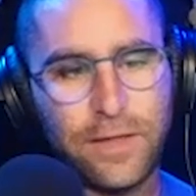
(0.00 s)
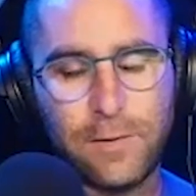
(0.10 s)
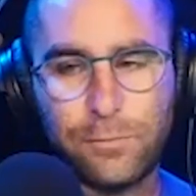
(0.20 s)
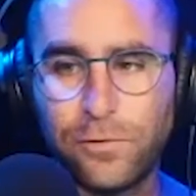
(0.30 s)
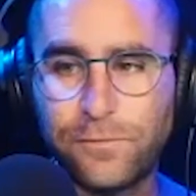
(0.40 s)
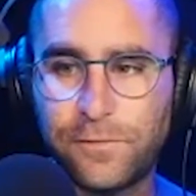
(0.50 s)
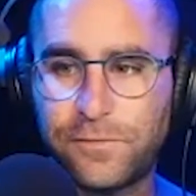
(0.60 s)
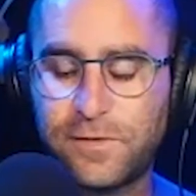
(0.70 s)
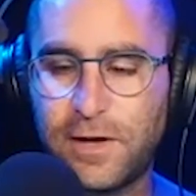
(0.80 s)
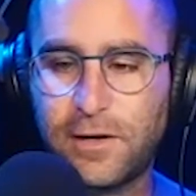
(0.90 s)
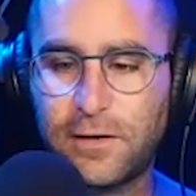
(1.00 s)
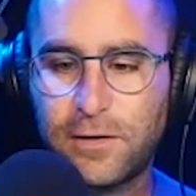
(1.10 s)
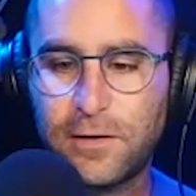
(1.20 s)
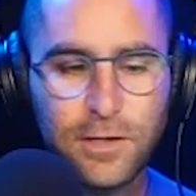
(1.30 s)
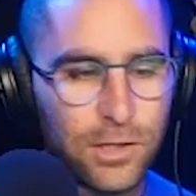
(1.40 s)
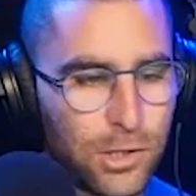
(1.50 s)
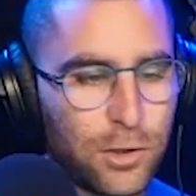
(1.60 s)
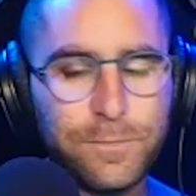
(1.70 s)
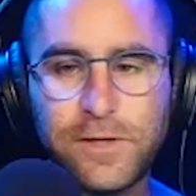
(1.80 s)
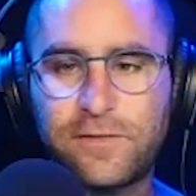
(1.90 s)
that proof of stake
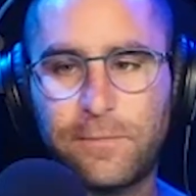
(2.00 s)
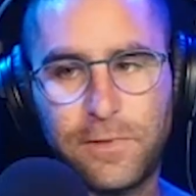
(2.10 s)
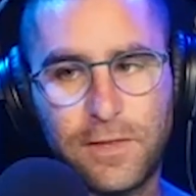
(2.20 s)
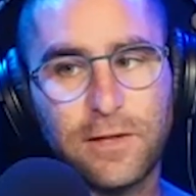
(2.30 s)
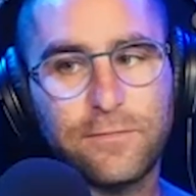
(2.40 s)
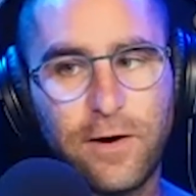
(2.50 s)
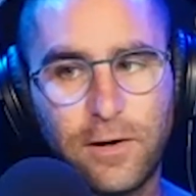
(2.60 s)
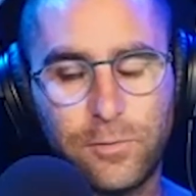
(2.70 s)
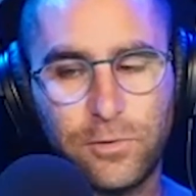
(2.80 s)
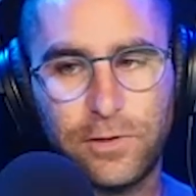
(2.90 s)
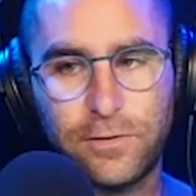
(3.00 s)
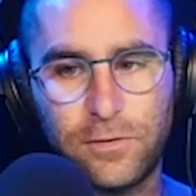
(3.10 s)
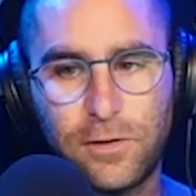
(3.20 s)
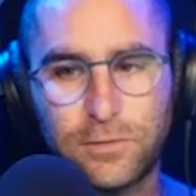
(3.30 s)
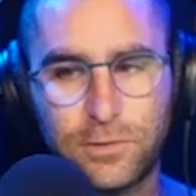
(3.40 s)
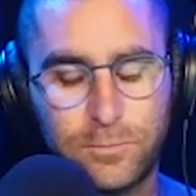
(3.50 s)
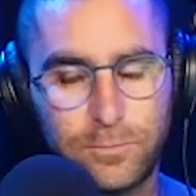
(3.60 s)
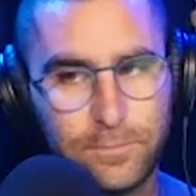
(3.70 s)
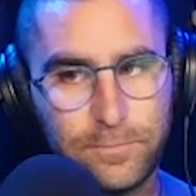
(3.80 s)
could be something that's viable in the long term?